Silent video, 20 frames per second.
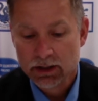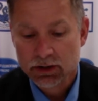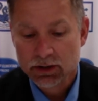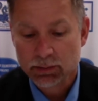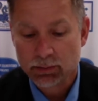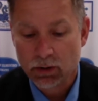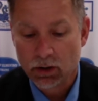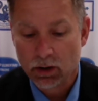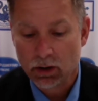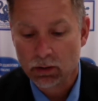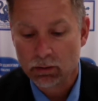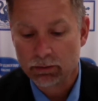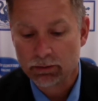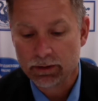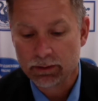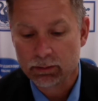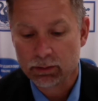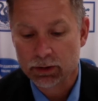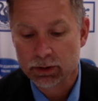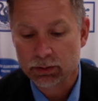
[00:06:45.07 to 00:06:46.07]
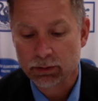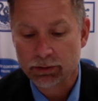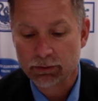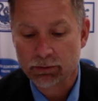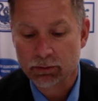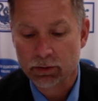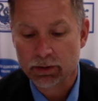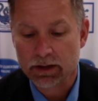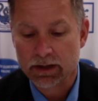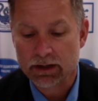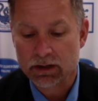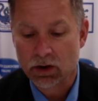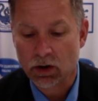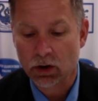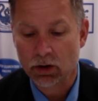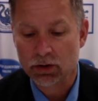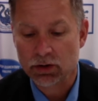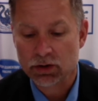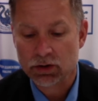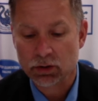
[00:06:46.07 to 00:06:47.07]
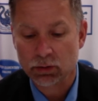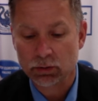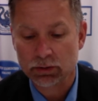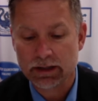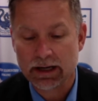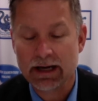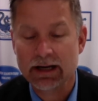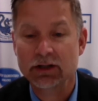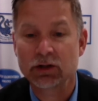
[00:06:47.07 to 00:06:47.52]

Tomorrow, February 24th, is Heart and Soul Day,